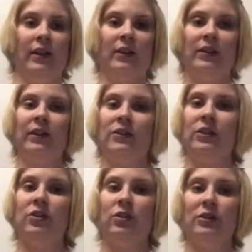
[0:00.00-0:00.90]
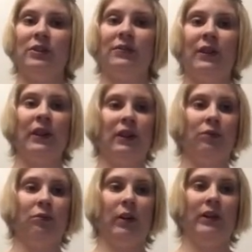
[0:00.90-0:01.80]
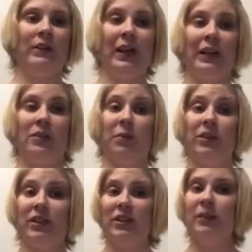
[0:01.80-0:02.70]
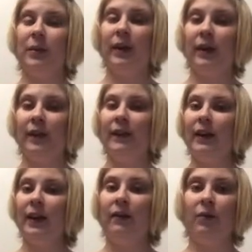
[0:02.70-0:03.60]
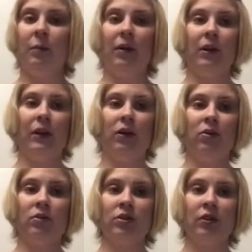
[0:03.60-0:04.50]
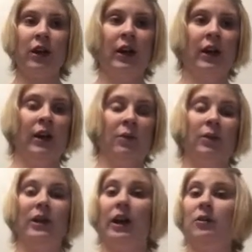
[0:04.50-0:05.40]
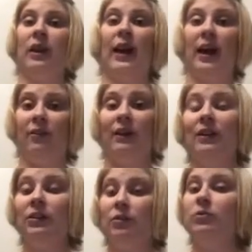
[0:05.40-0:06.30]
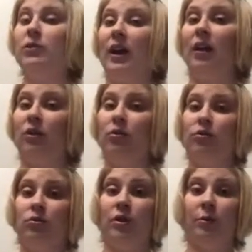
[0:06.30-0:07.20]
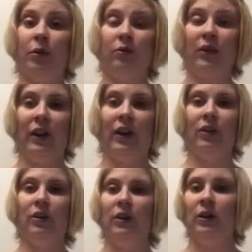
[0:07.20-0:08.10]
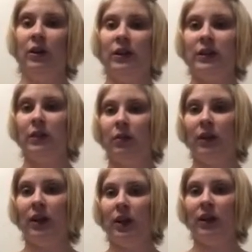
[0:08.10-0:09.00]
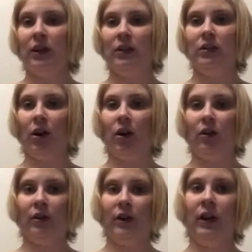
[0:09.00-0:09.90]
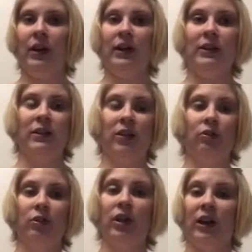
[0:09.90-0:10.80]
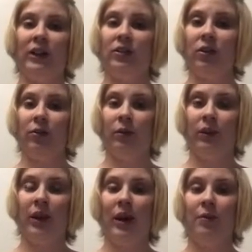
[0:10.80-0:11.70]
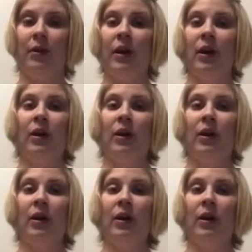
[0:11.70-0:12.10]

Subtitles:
this gives the students a feeling of what it's like to participate in the Native American culture without having to take a huge trip over there and see where the Indians are and sit through a talking circle with them.